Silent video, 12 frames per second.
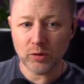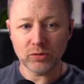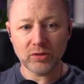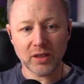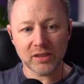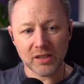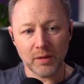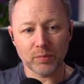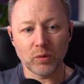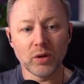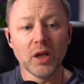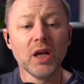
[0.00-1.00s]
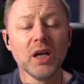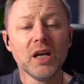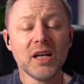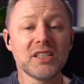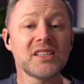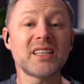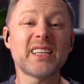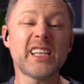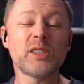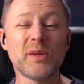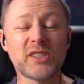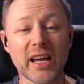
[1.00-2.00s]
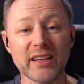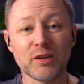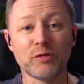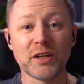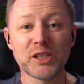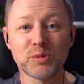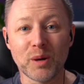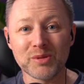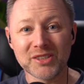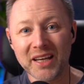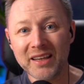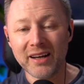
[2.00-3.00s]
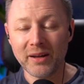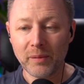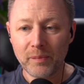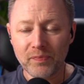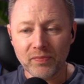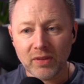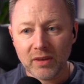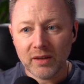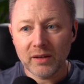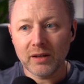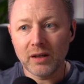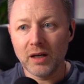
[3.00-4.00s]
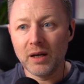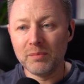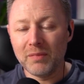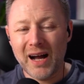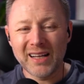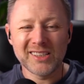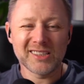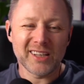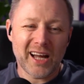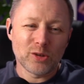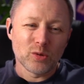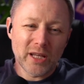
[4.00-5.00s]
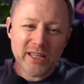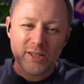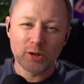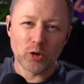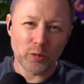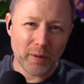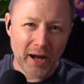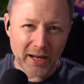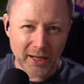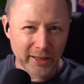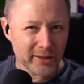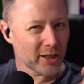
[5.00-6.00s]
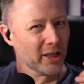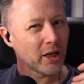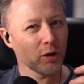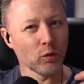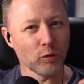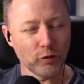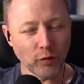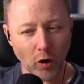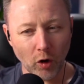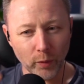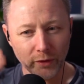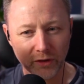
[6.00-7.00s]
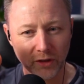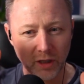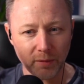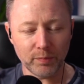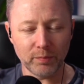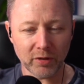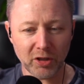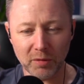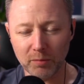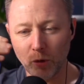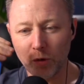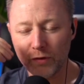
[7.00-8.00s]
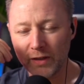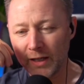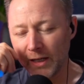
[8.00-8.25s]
think it's that broke. Just give me a second to finish what I'm saying there. I don't like to look back. I like to kind of go forward and keep moving.